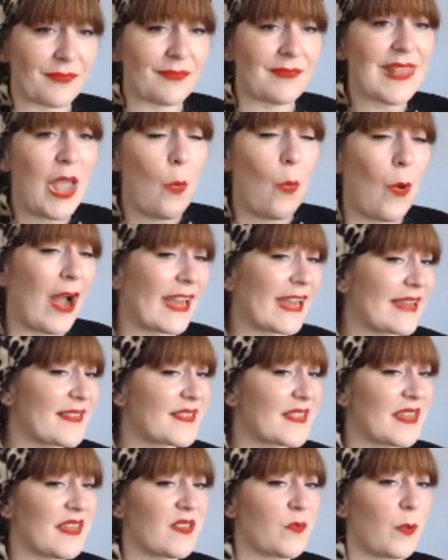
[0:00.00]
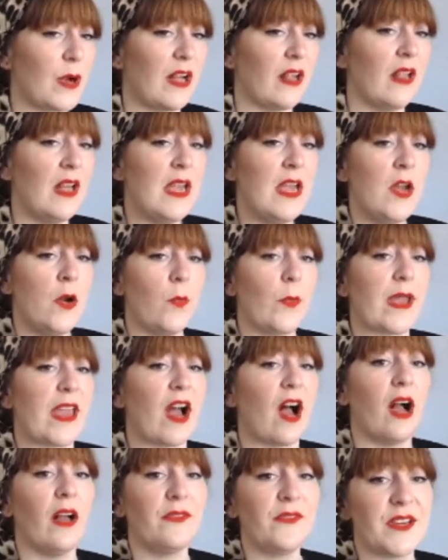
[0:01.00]
Why is this? Well, we
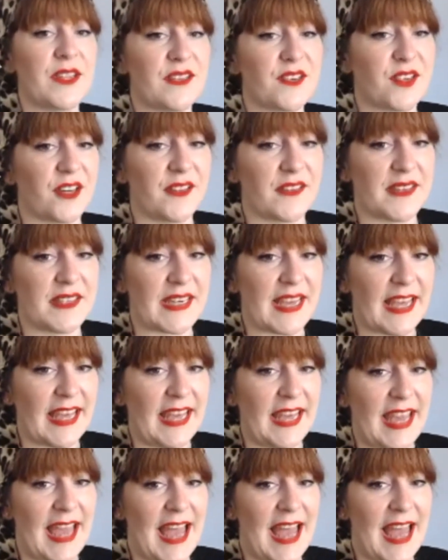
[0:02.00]
often start the day